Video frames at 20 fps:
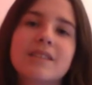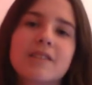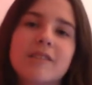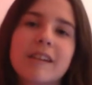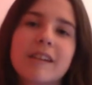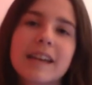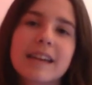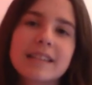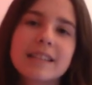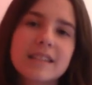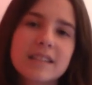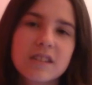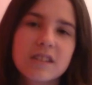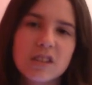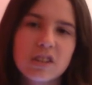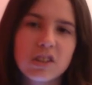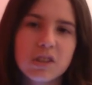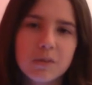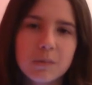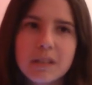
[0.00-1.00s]
So I guess it's
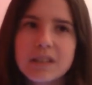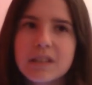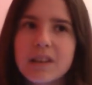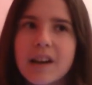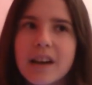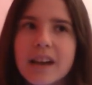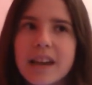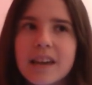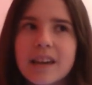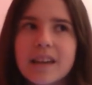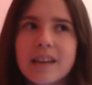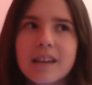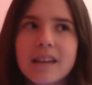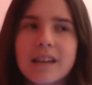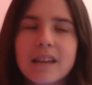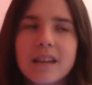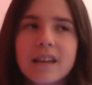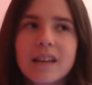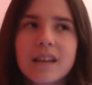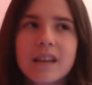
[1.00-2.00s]
good that we die,
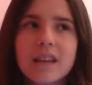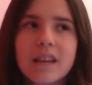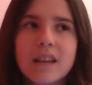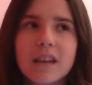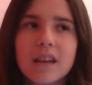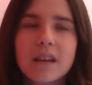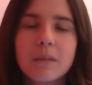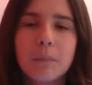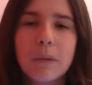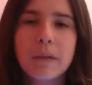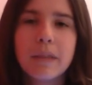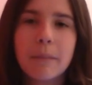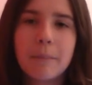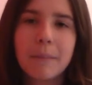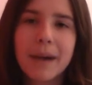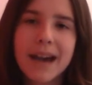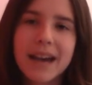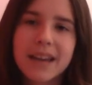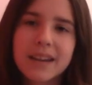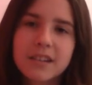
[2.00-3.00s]
but then
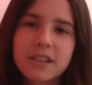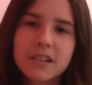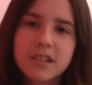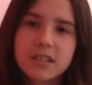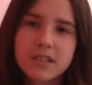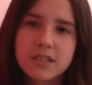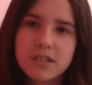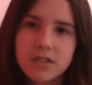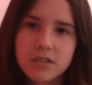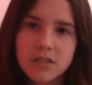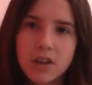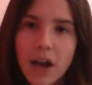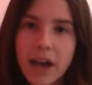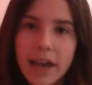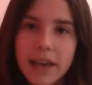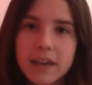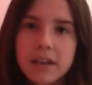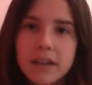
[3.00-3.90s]
bad because you die.